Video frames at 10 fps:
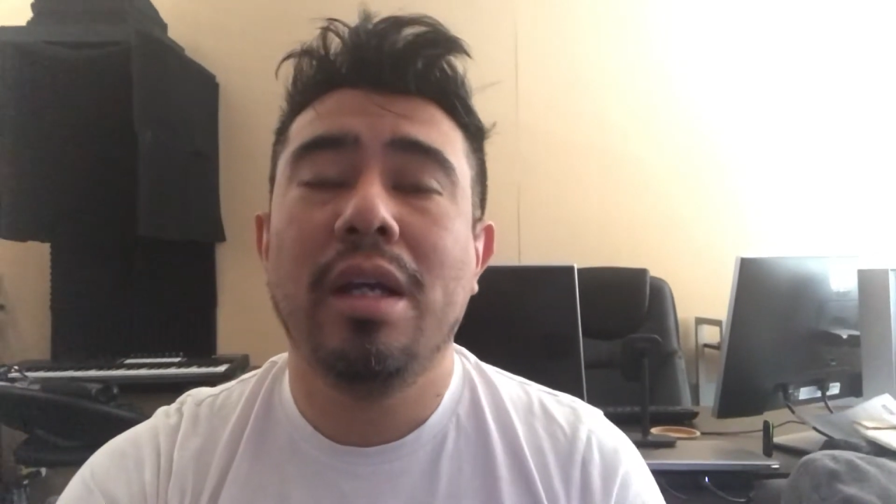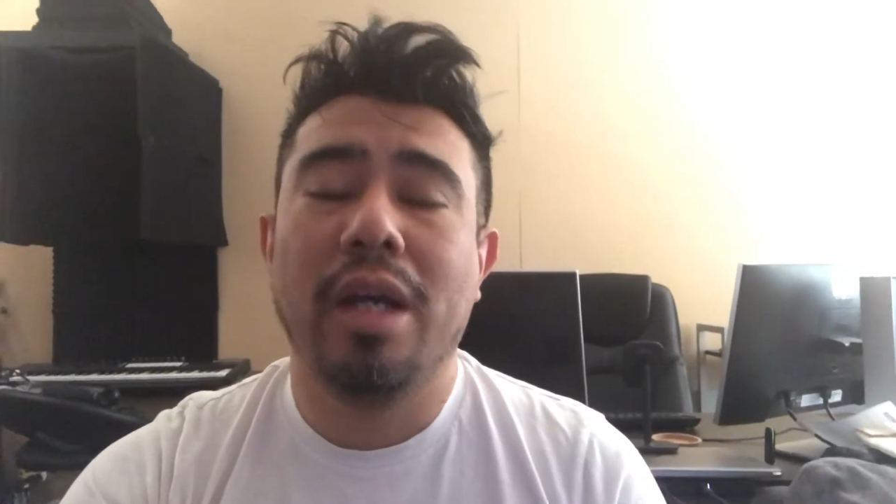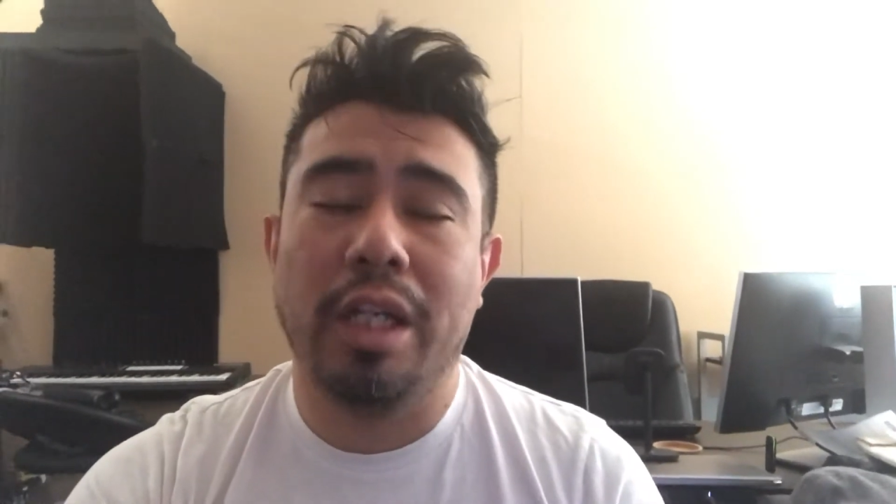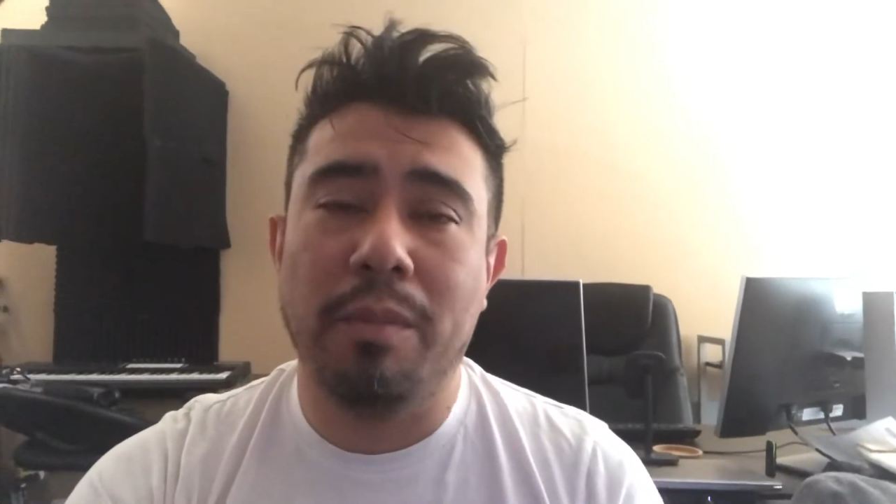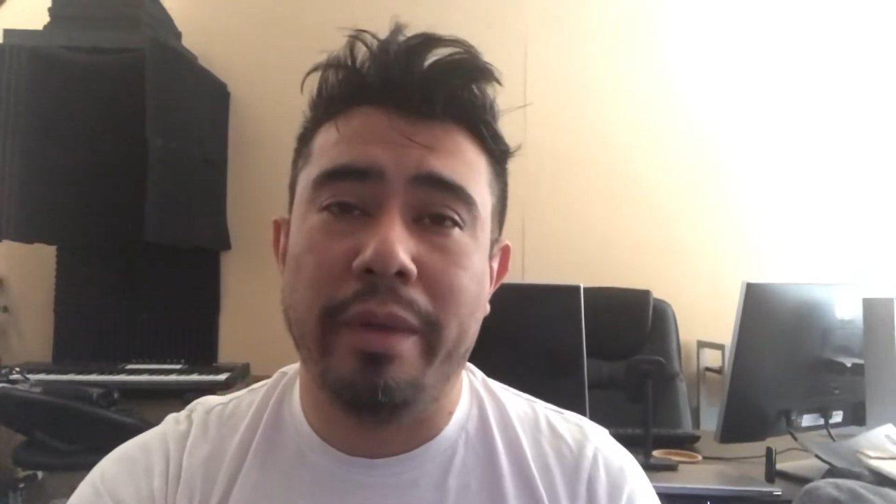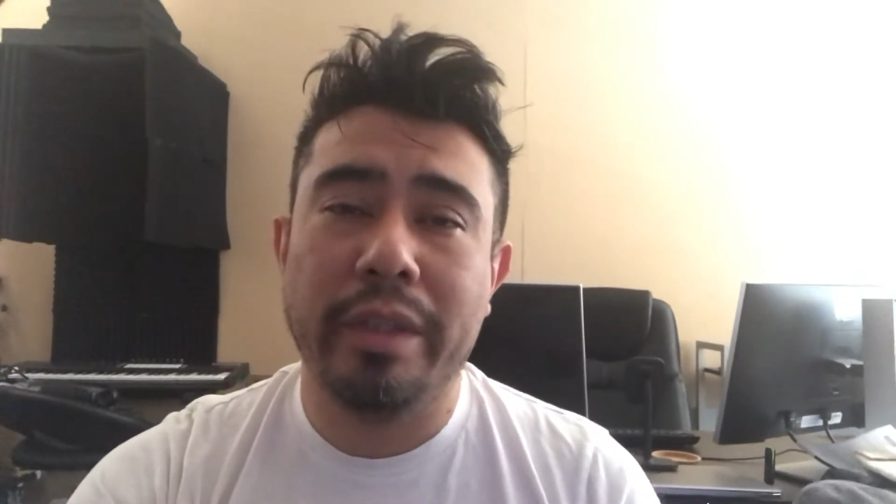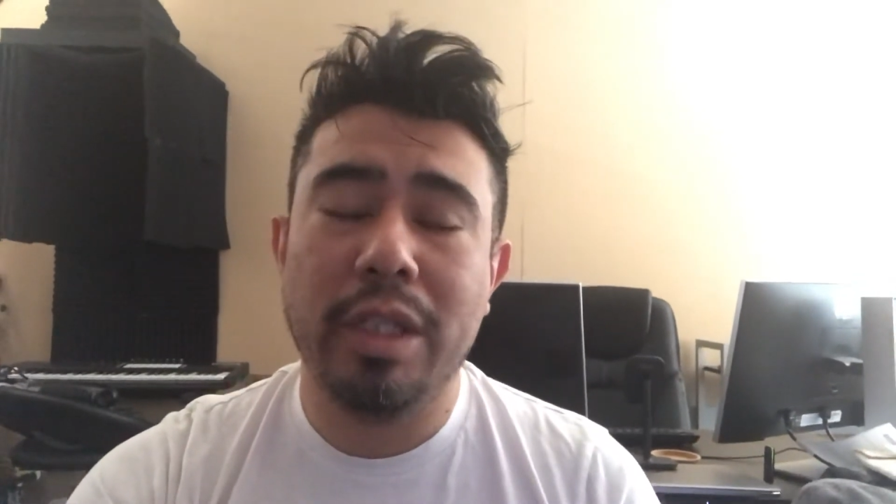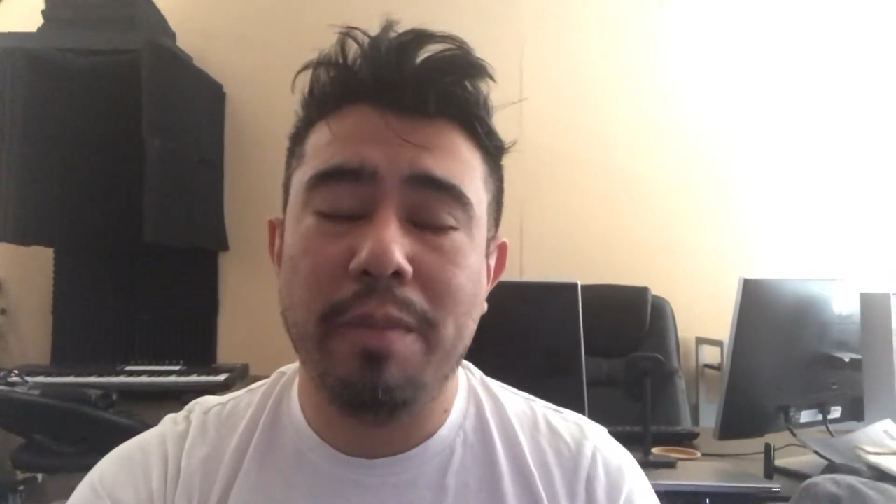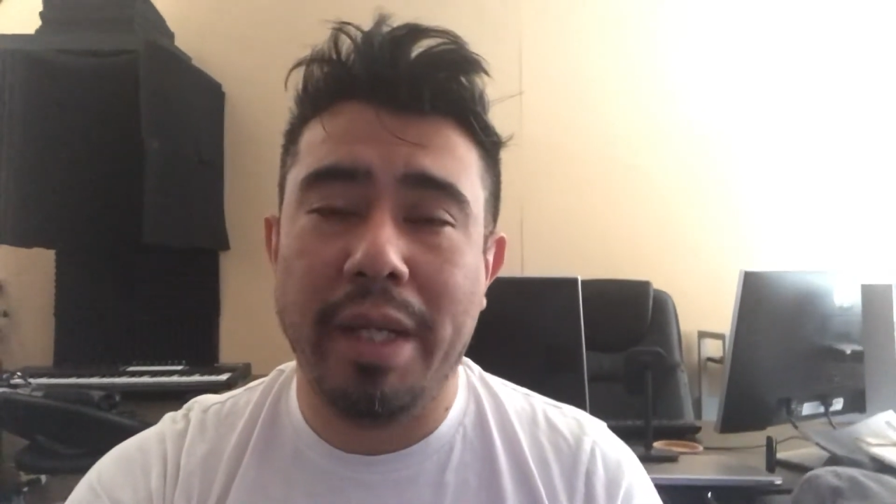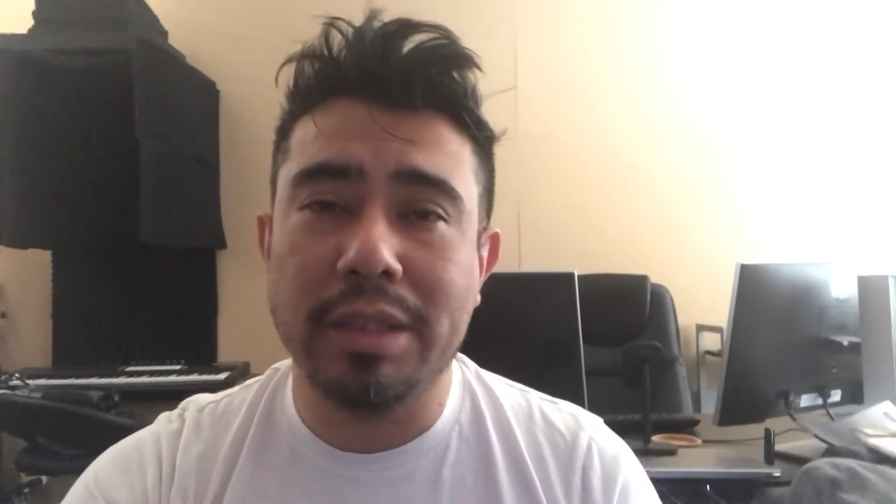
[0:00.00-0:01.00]
on a monthly
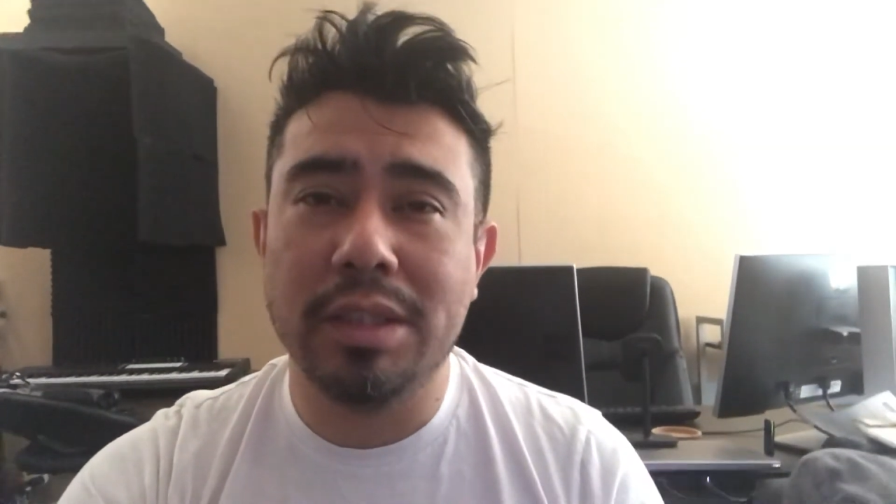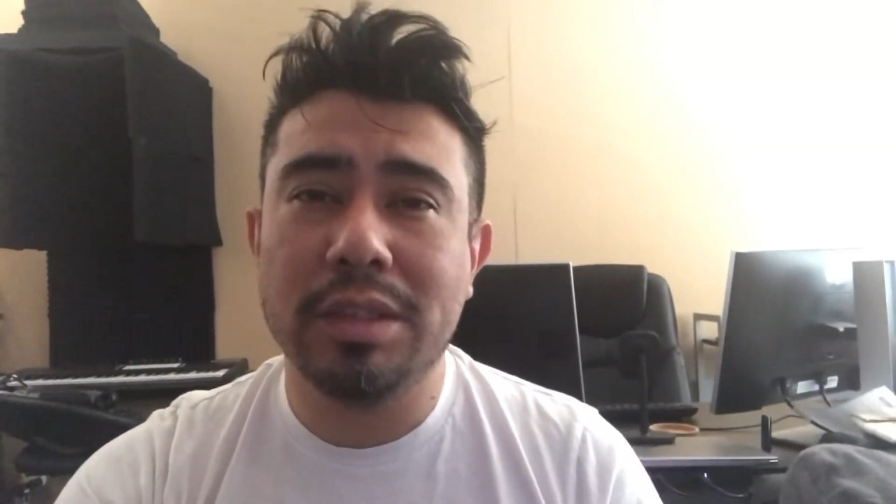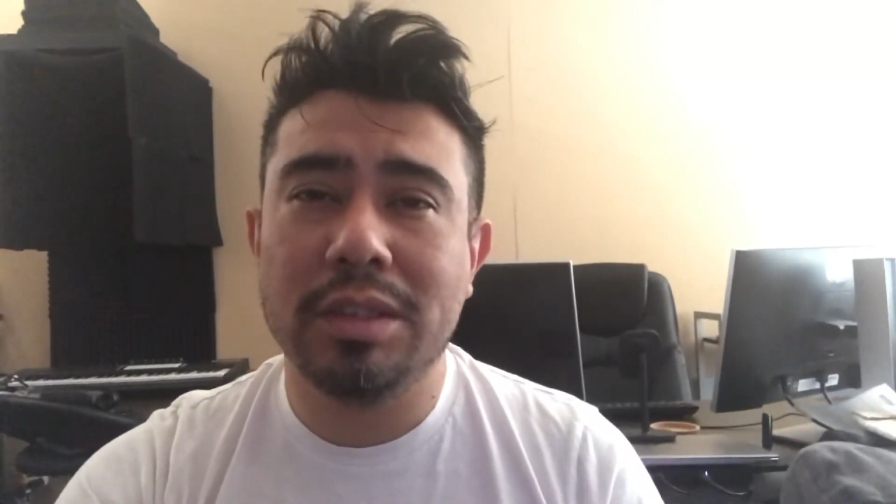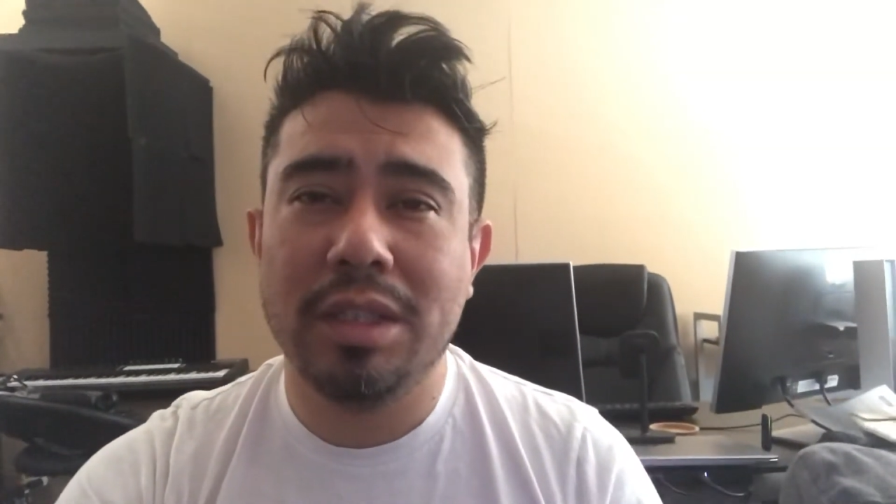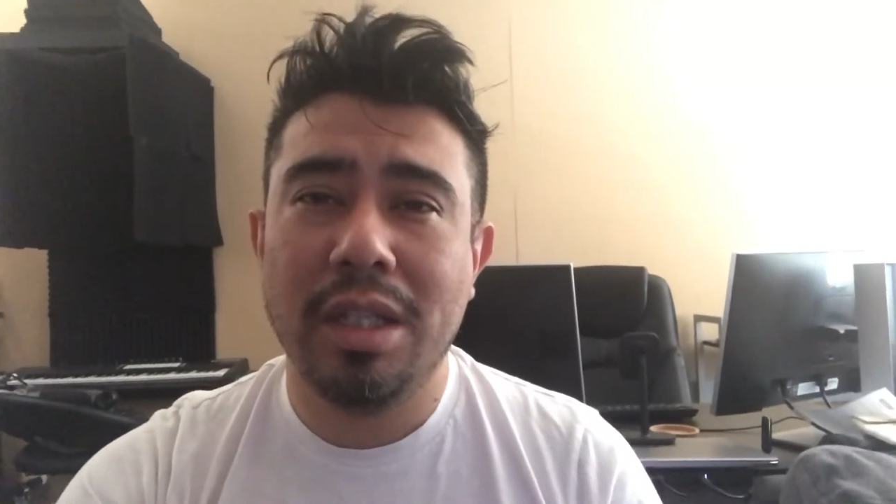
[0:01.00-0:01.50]
basis